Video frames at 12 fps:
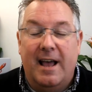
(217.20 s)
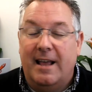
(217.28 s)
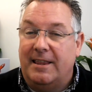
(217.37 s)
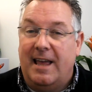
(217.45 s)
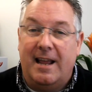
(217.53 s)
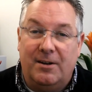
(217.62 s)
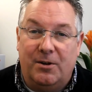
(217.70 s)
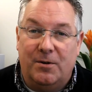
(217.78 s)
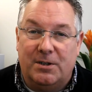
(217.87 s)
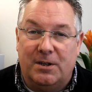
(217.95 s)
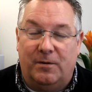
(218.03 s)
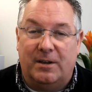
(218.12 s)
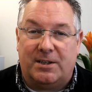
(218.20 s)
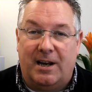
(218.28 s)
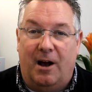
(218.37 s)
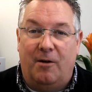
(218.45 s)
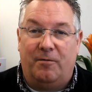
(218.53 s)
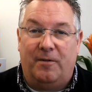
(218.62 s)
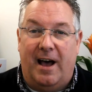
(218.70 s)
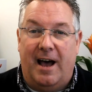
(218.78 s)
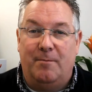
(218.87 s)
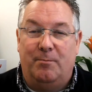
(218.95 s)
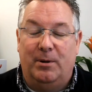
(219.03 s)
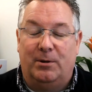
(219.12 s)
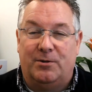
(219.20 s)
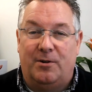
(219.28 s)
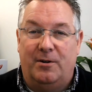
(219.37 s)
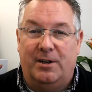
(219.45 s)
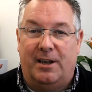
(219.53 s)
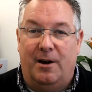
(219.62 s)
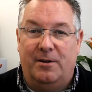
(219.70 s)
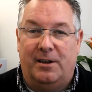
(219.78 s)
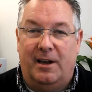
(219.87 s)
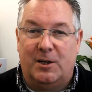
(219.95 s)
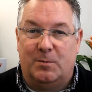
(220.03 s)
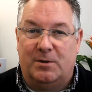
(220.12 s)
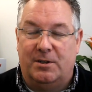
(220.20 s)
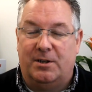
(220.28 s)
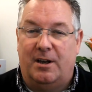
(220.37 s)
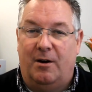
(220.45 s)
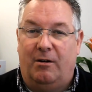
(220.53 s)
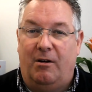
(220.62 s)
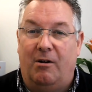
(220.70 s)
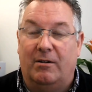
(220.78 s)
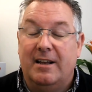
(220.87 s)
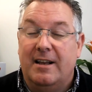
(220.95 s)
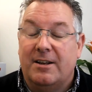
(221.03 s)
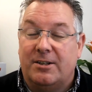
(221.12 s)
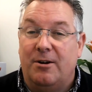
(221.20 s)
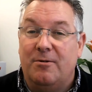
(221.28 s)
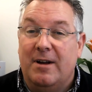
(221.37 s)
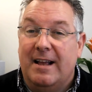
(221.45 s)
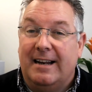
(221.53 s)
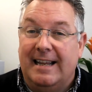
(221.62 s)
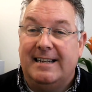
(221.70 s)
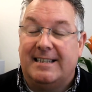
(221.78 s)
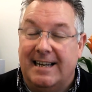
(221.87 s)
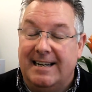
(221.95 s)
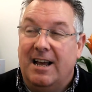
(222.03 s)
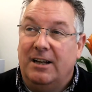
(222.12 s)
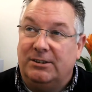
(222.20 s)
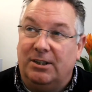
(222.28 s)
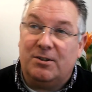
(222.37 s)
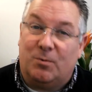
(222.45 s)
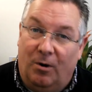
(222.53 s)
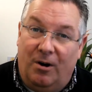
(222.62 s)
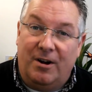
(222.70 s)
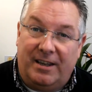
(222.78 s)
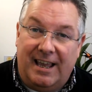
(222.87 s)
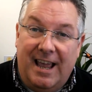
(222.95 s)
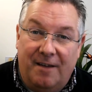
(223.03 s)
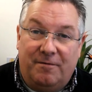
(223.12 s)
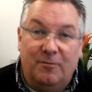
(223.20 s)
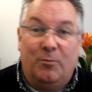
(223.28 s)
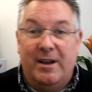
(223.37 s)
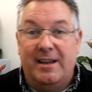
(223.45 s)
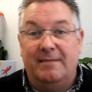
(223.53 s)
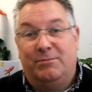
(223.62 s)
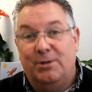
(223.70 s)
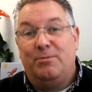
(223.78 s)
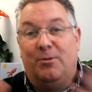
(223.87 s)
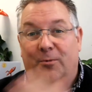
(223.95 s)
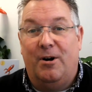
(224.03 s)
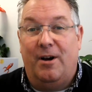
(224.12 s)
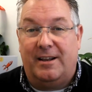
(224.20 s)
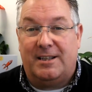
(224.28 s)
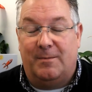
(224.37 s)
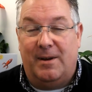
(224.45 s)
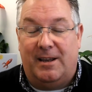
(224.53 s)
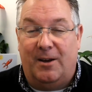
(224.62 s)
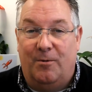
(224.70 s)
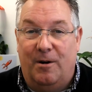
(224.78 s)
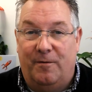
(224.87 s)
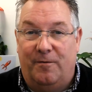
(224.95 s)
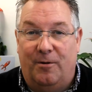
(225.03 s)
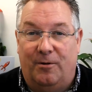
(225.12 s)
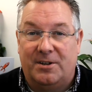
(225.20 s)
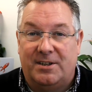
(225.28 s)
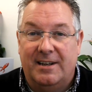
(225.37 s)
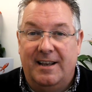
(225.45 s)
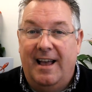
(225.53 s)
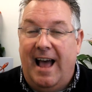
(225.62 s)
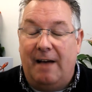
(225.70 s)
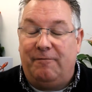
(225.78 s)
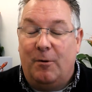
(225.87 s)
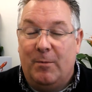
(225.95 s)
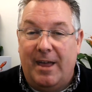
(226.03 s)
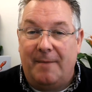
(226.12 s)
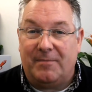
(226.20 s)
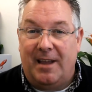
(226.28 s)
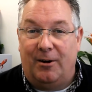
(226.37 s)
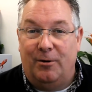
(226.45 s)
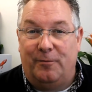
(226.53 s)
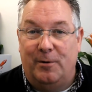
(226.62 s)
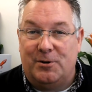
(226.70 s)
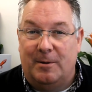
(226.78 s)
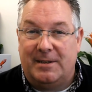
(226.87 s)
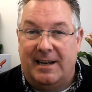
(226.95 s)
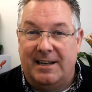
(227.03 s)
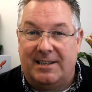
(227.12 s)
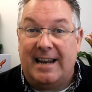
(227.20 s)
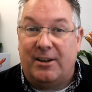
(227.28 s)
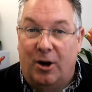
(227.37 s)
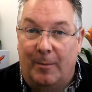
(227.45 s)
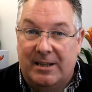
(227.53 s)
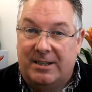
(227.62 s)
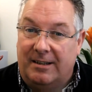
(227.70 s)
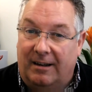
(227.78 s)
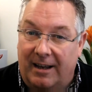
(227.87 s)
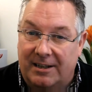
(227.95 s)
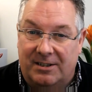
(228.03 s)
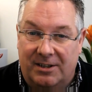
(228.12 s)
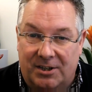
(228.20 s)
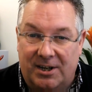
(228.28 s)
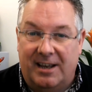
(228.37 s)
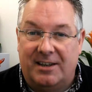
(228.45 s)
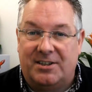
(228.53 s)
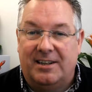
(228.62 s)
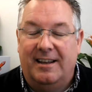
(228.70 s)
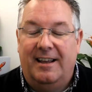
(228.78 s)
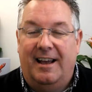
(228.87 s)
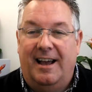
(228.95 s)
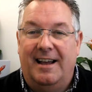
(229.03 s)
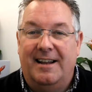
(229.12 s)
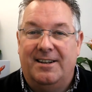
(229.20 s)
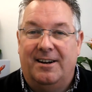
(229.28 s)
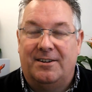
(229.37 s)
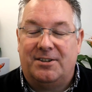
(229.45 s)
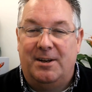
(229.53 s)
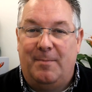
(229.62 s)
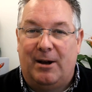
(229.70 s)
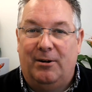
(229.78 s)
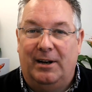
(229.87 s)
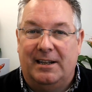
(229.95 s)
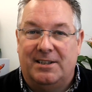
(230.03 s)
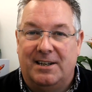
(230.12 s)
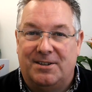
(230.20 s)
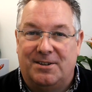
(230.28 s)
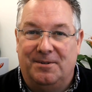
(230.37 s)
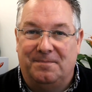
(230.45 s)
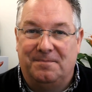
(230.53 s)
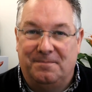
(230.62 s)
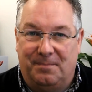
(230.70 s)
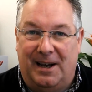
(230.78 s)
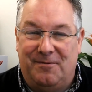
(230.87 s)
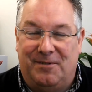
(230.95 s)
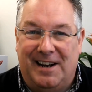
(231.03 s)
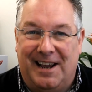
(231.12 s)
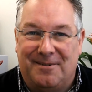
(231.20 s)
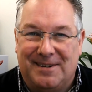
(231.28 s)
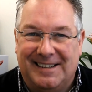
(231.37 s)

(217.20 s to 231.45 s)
then use it for yourself and build your own engagement as you go along. So LinkedIn does work if we do the work to make it work for us. Have fun with that. I look forward to your updates, any comments and your likes and your shares. And I'll see you back on LinkedIn soon. Bye for now.